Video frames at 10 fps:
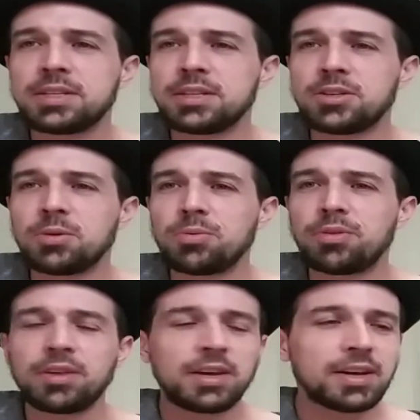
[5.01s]
that don't
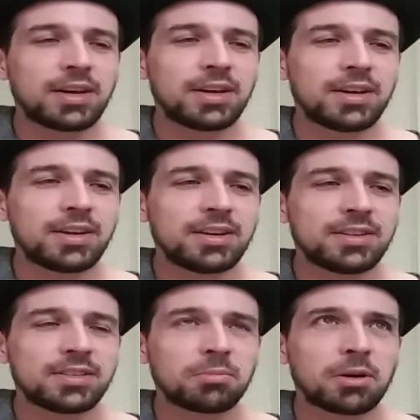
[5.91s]
think
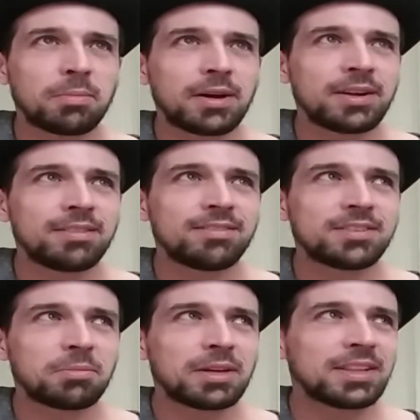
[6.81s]
something about it,
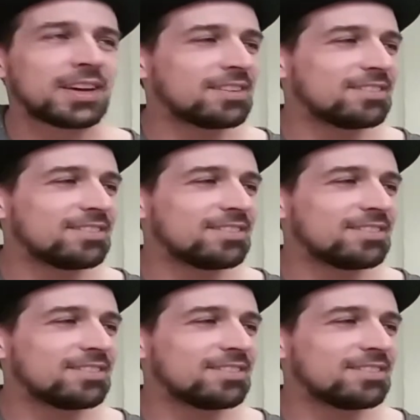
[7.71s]
something like that.